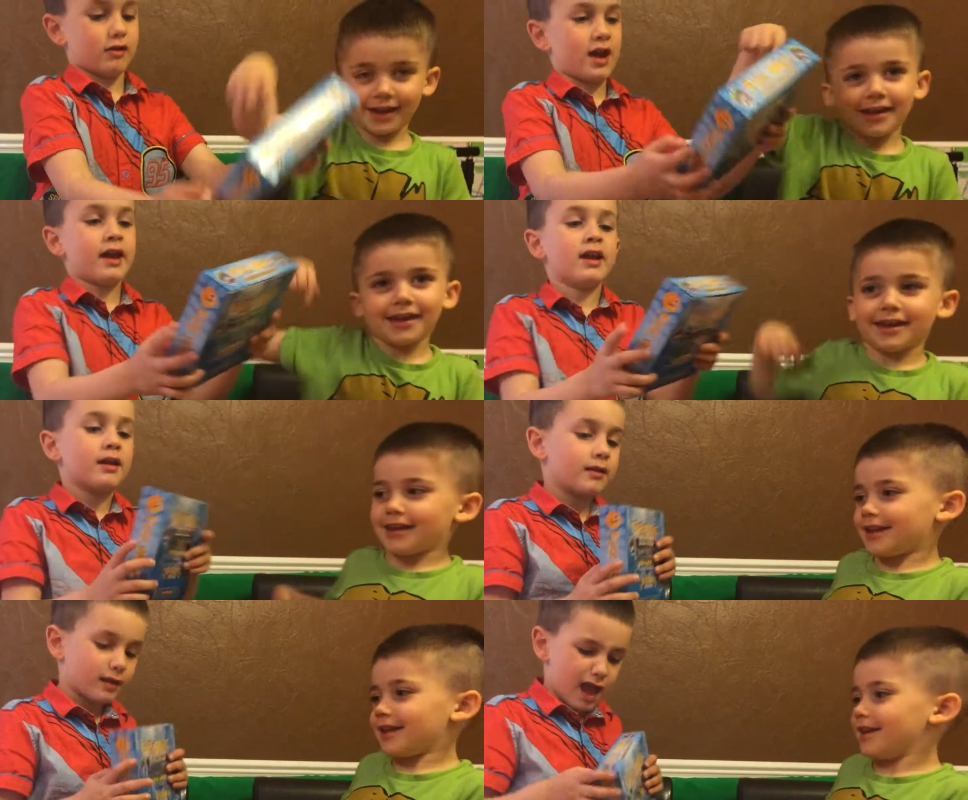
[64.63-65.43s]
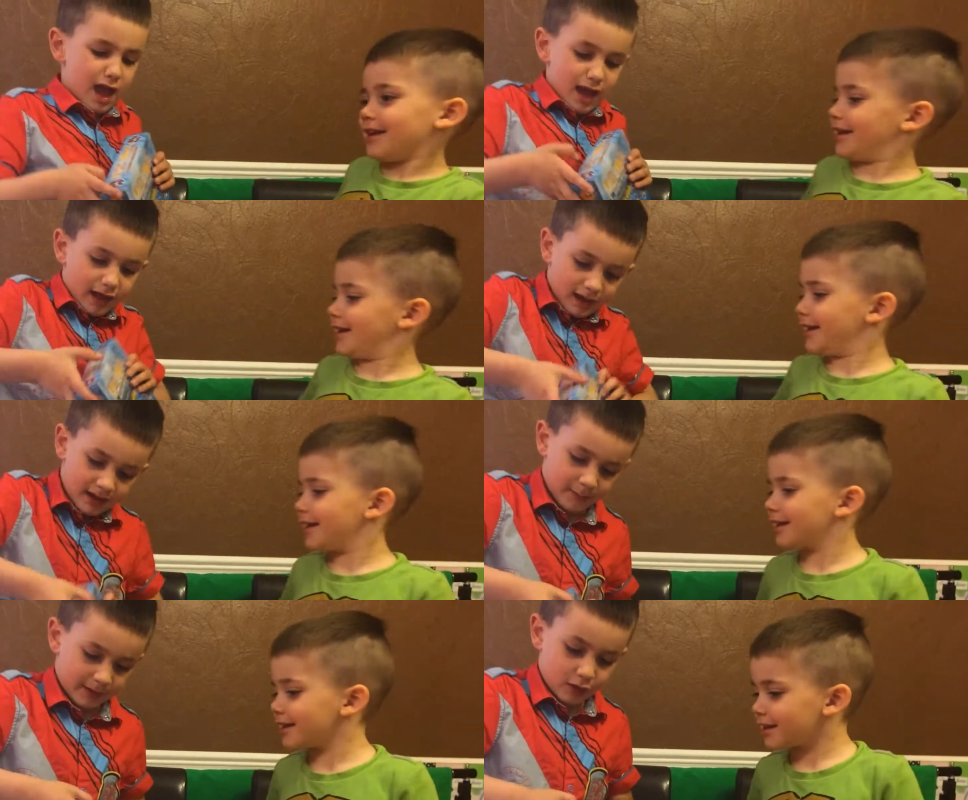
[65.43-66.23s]
Speaker 1: okay?
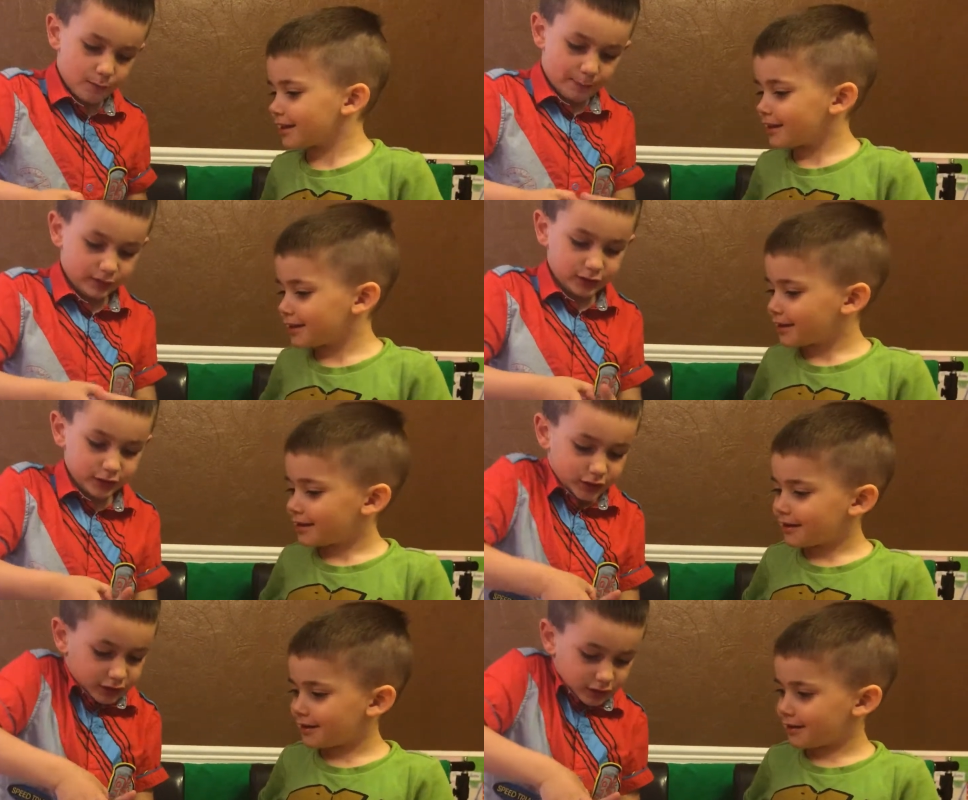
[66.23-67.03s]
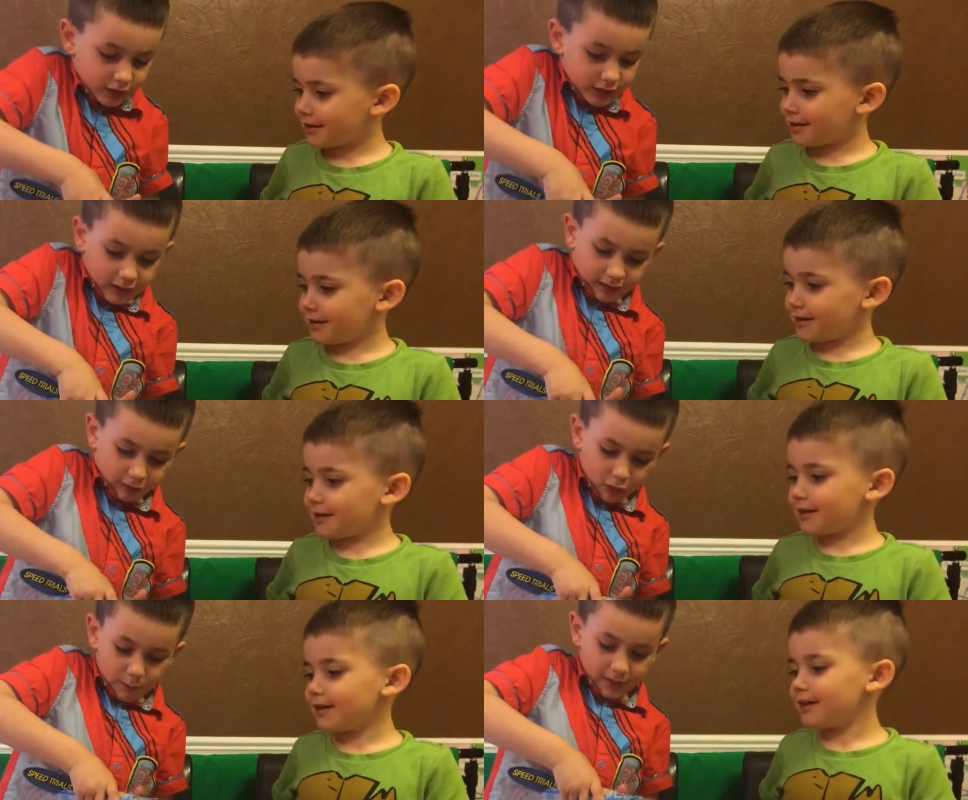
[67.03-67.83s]
Let me open it.
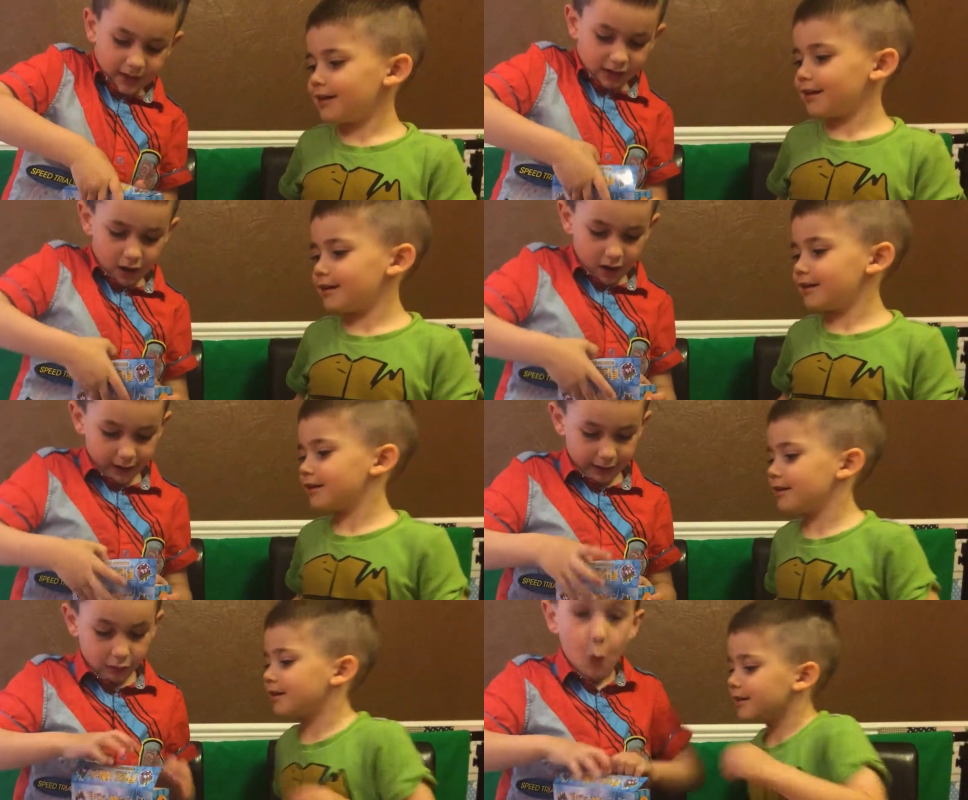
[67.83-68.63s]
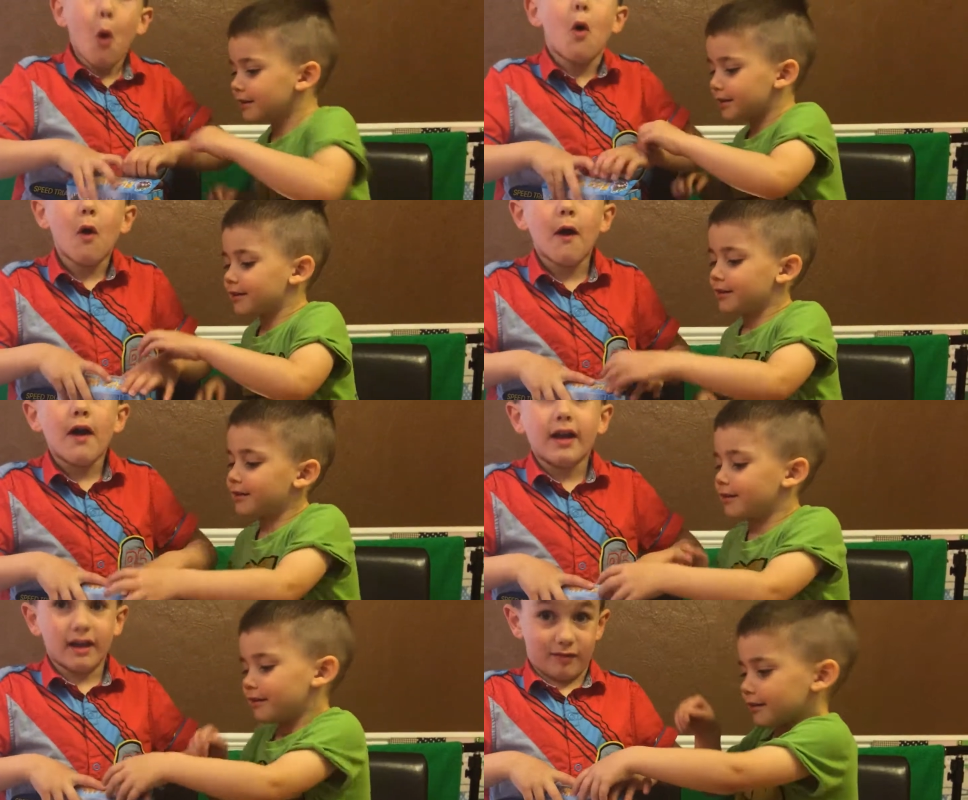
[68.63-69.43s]
Let's open it, guys.
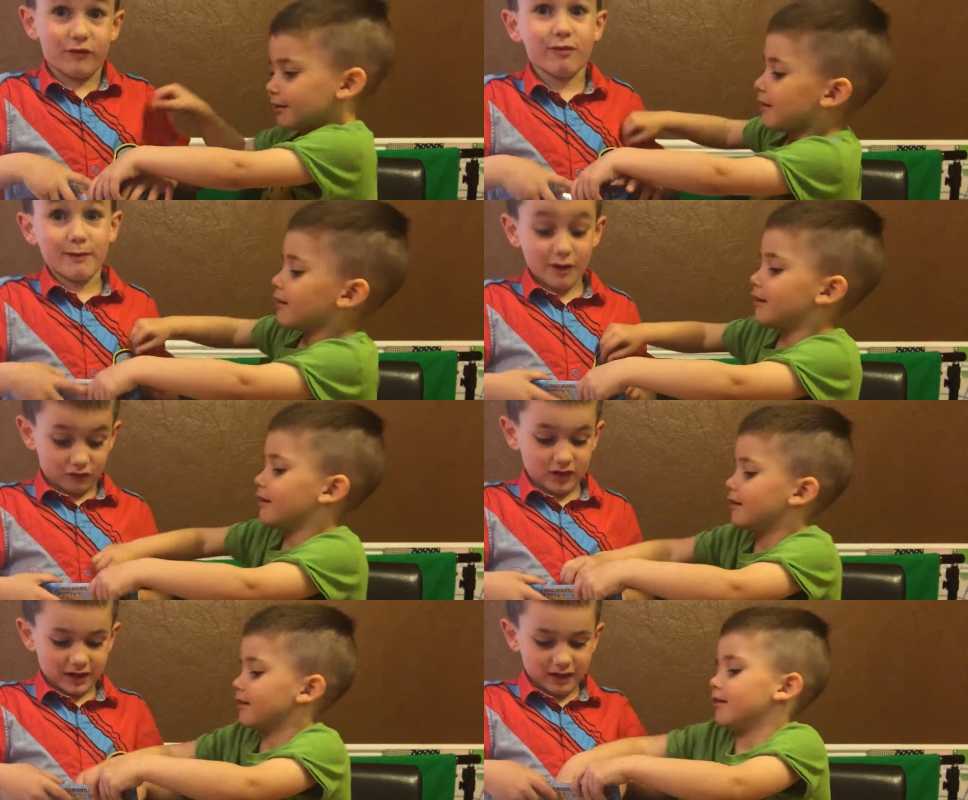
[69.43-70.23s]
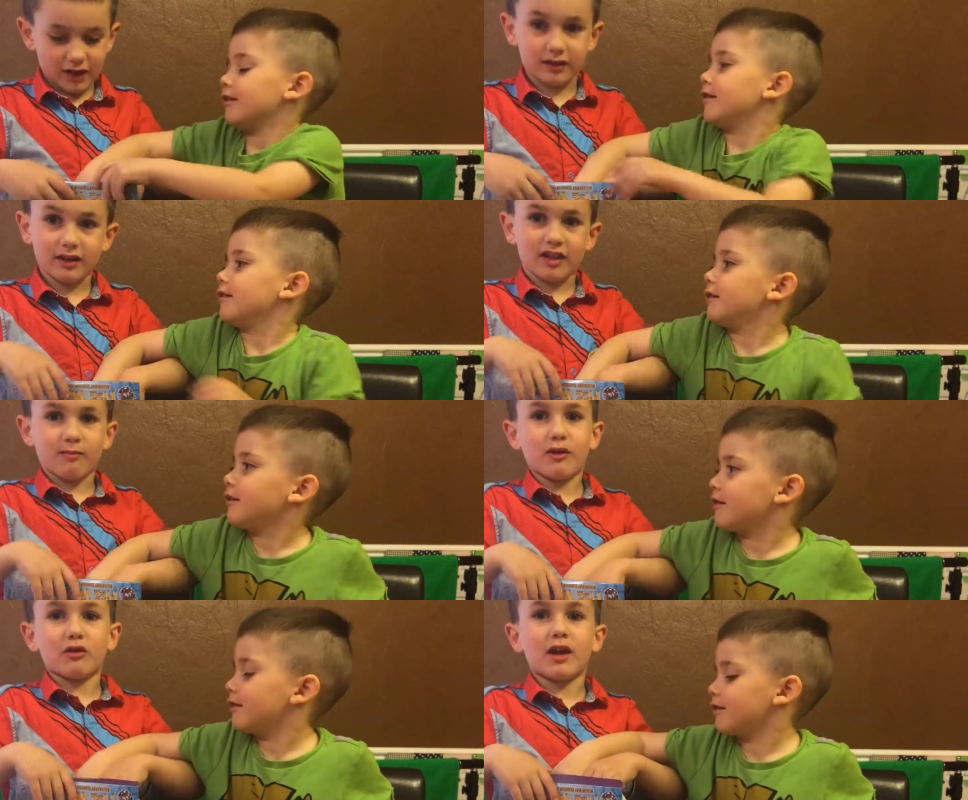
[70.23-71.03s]
It smells really nice. It
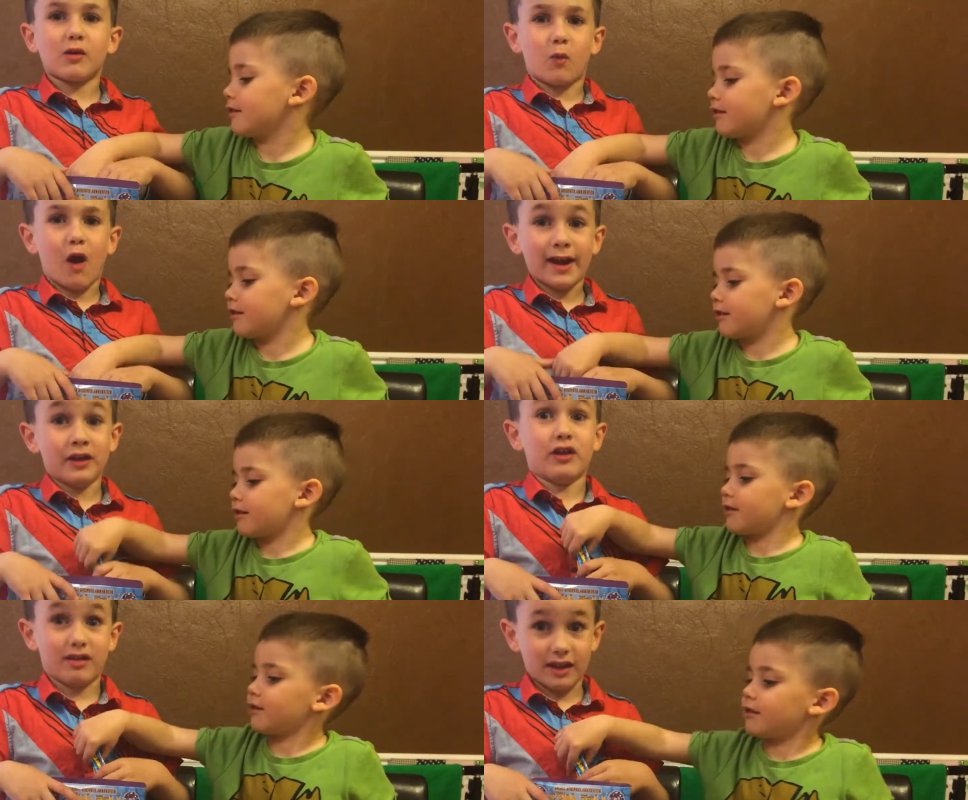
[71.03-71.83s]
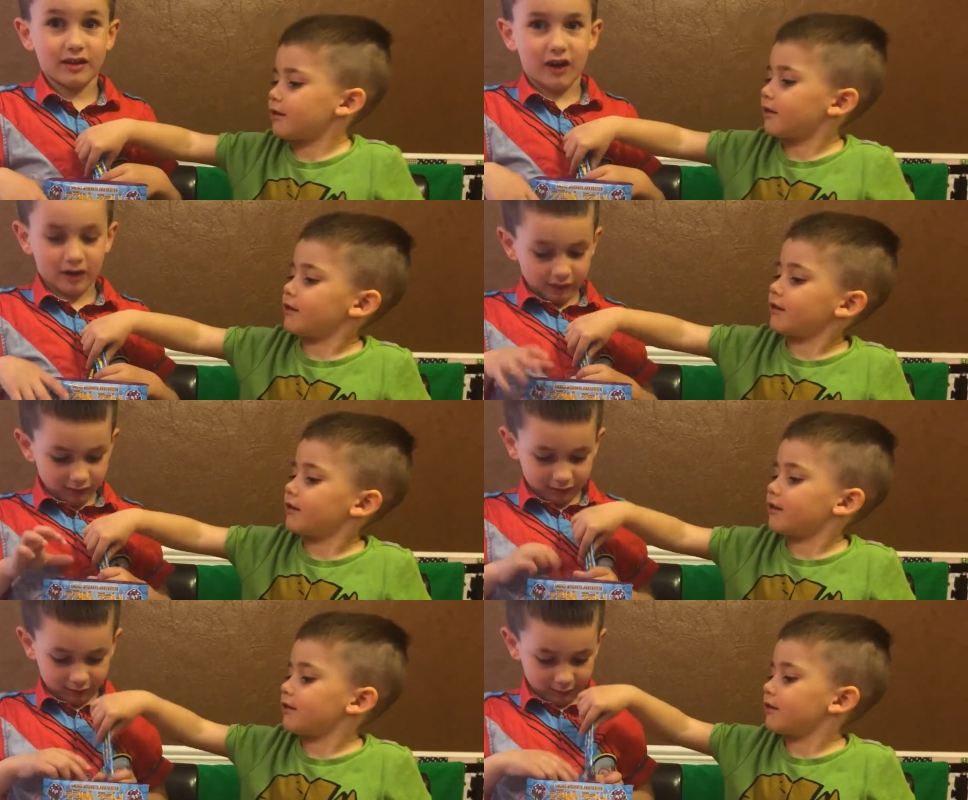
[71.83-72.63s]
smells like wine juice. It does.